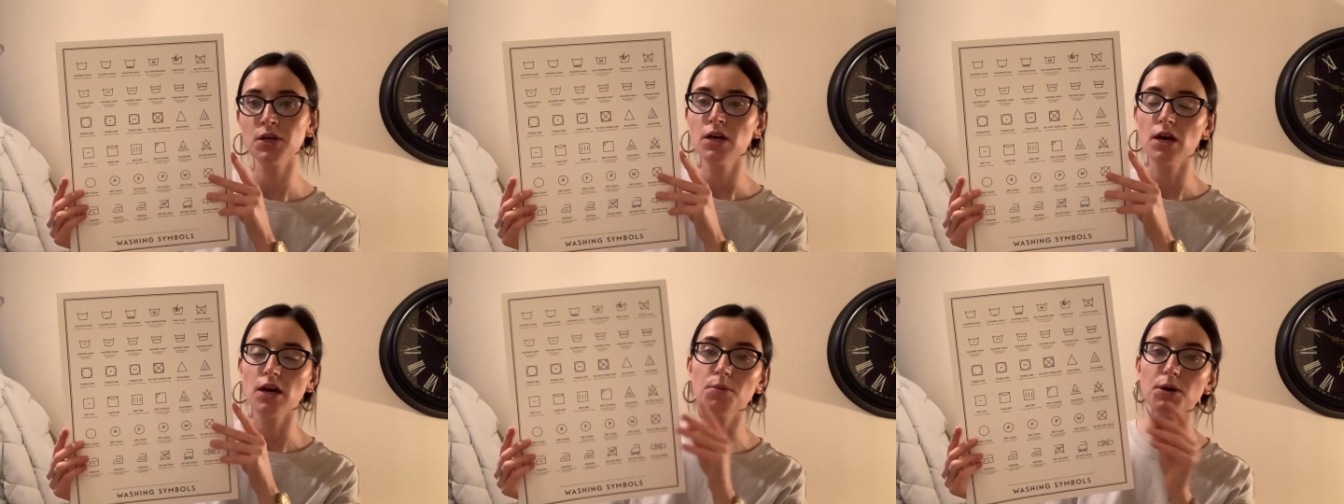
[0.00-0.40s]

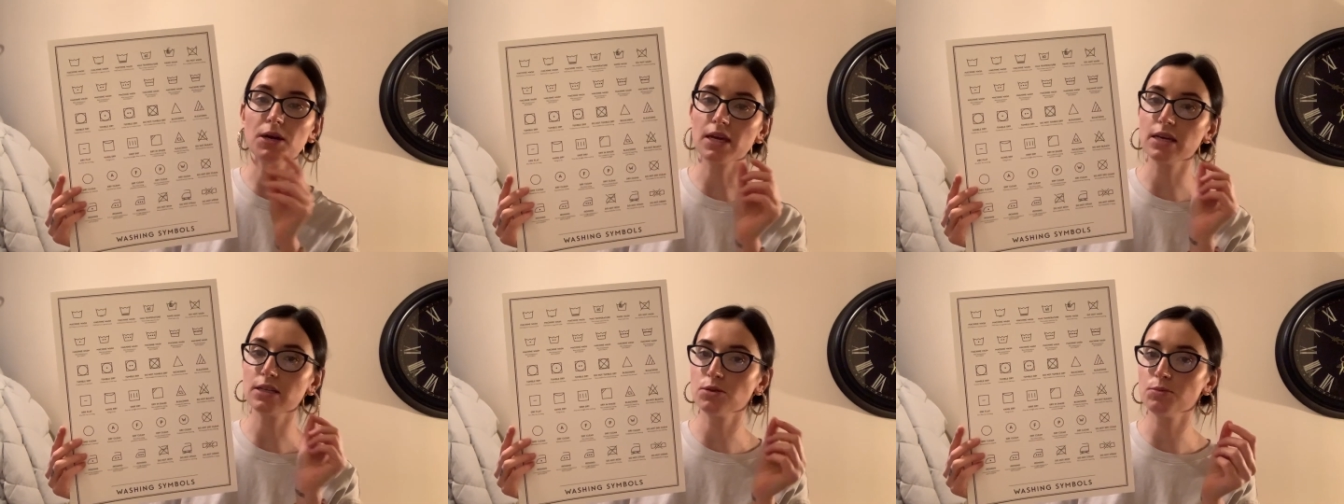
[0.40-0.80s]
And I might
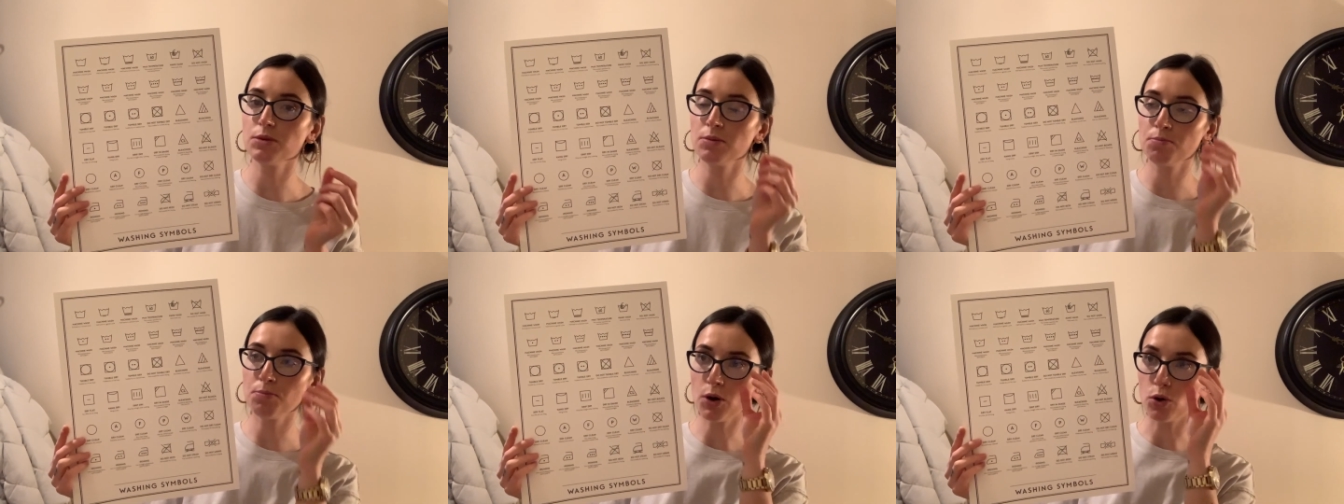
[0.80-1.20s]
get some of
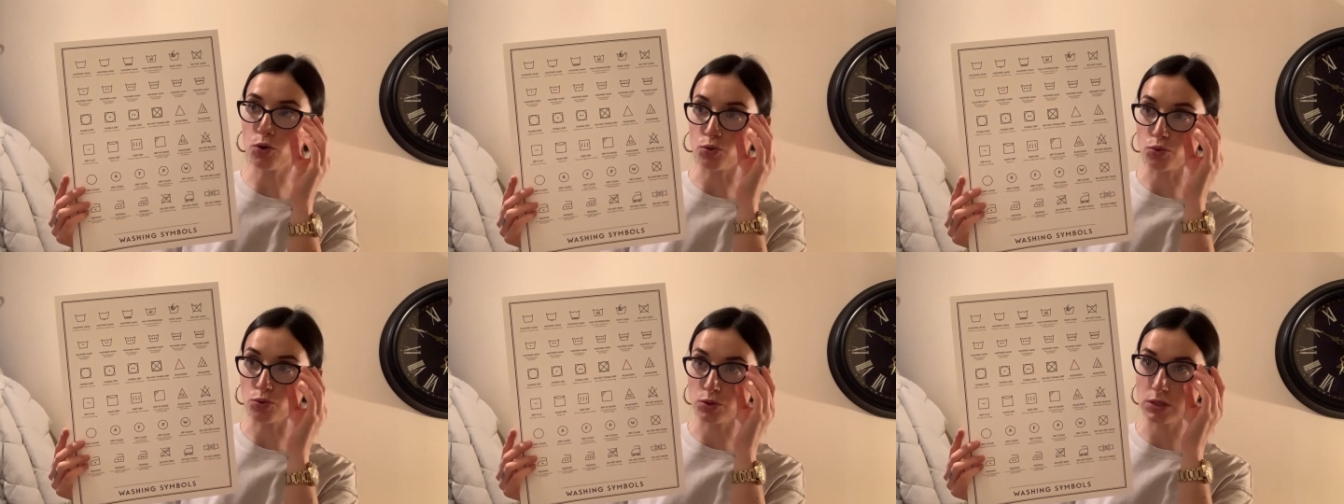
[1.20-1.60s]
them
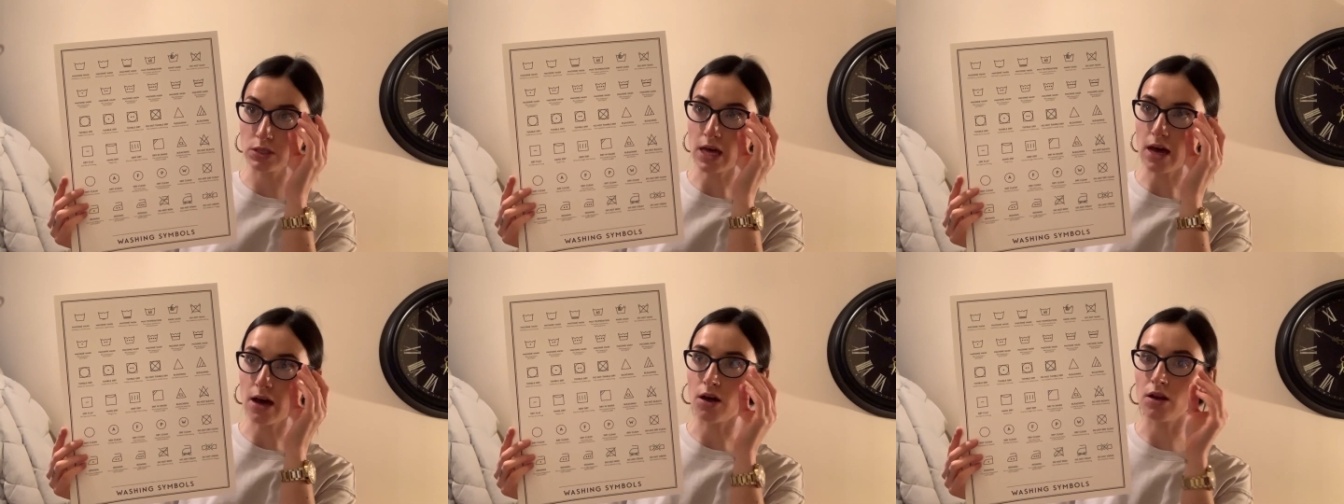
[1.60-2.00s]
bottles
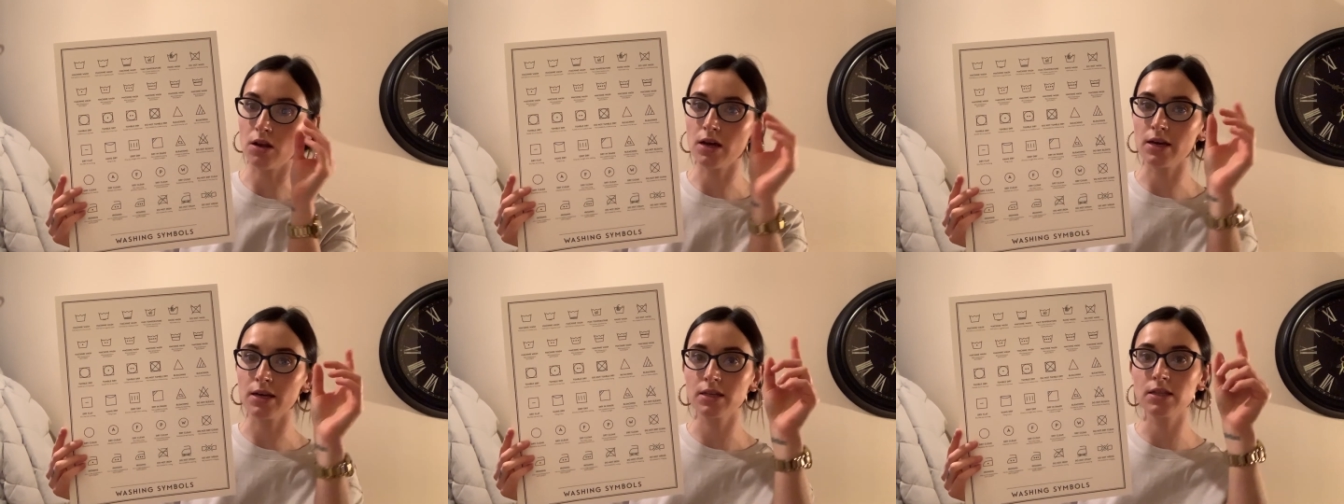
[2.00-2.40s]
that are
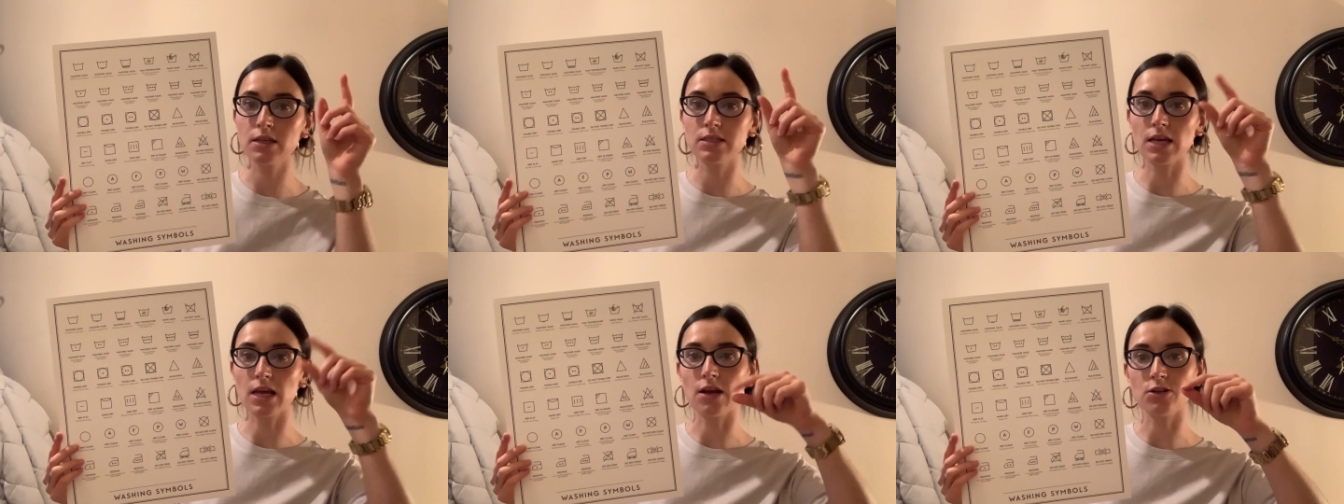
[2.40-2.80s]
like,
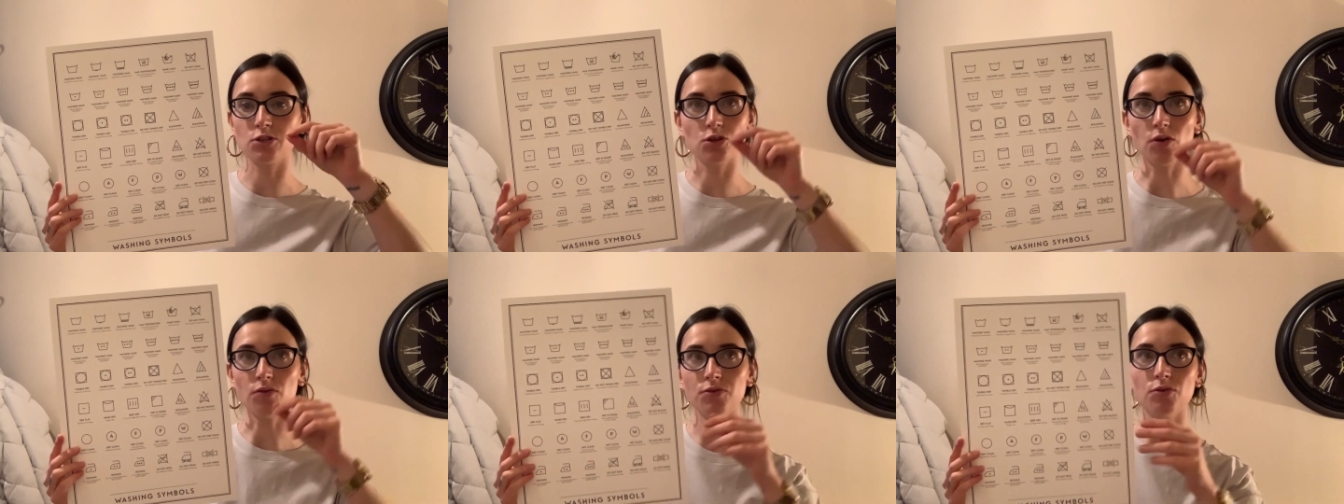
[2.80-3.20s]
that say like
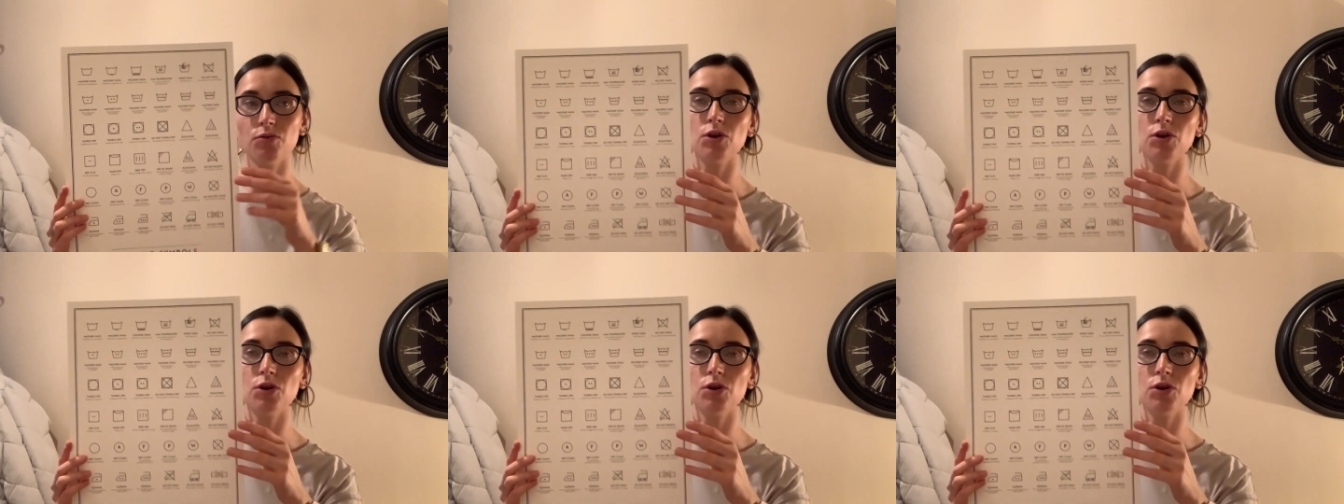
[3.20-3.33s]
softener